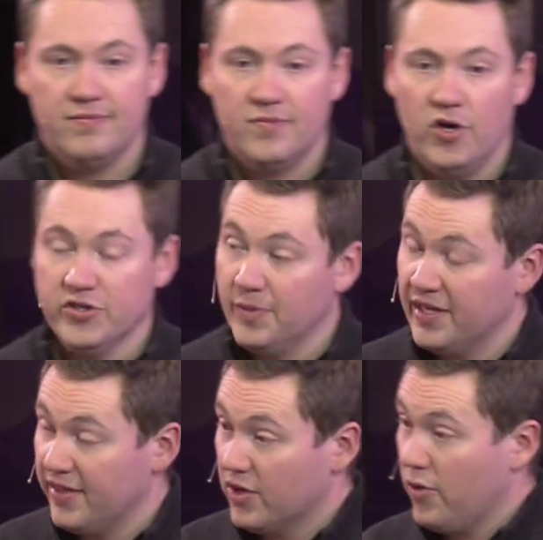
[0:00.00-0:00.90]

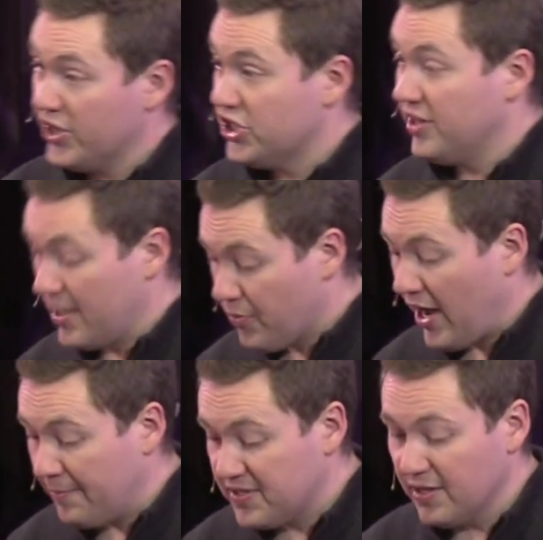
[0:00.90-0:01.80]
Ultimately, the question that
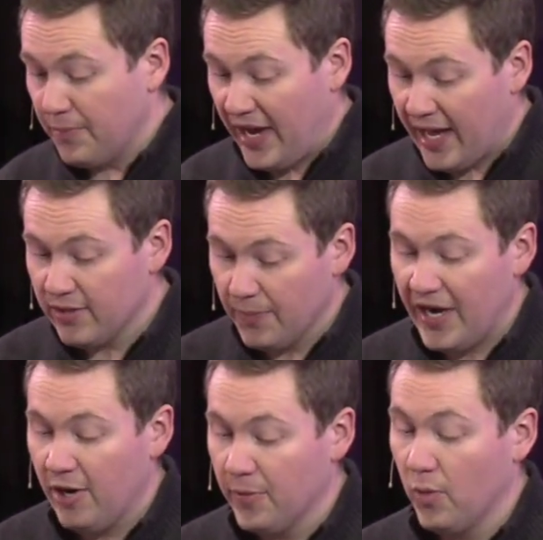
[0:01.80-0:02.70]
prompted the
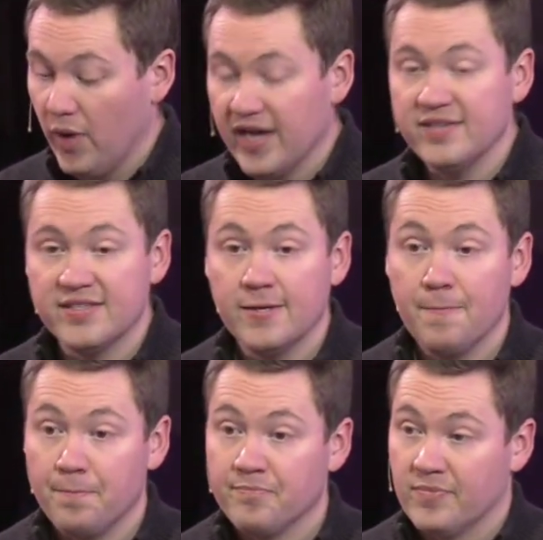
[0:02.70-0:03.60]
parable was,
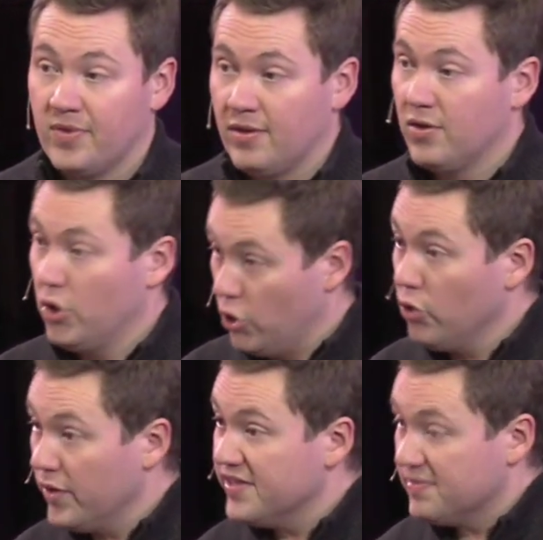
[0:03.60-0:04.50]

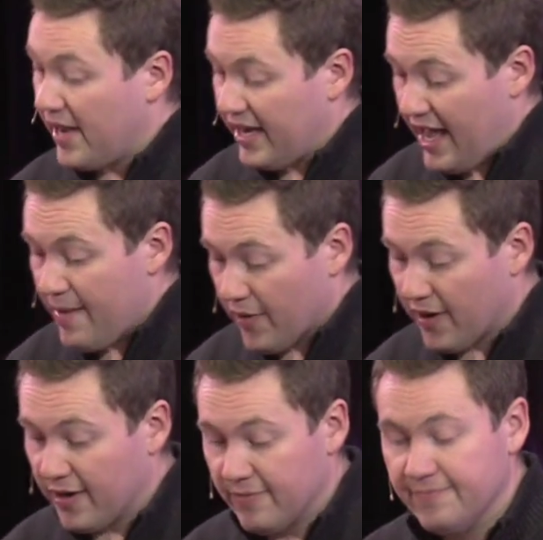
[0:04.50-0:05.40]
who is my neighbor?